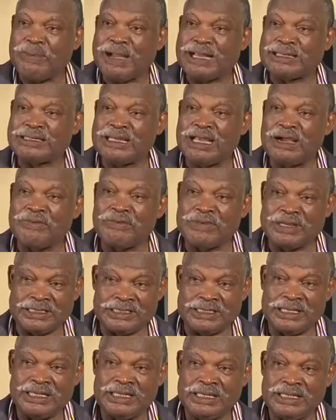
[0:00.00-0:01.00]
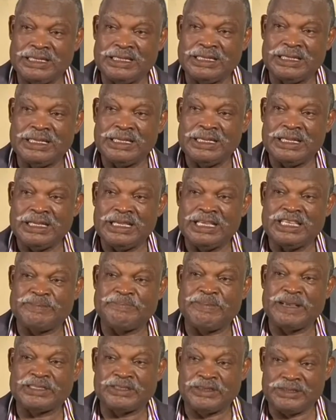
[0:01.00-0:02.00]
partner with
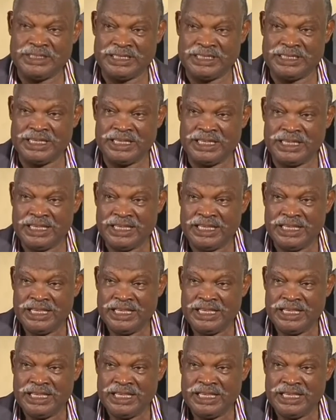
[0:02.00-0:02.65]
Inspector Gide.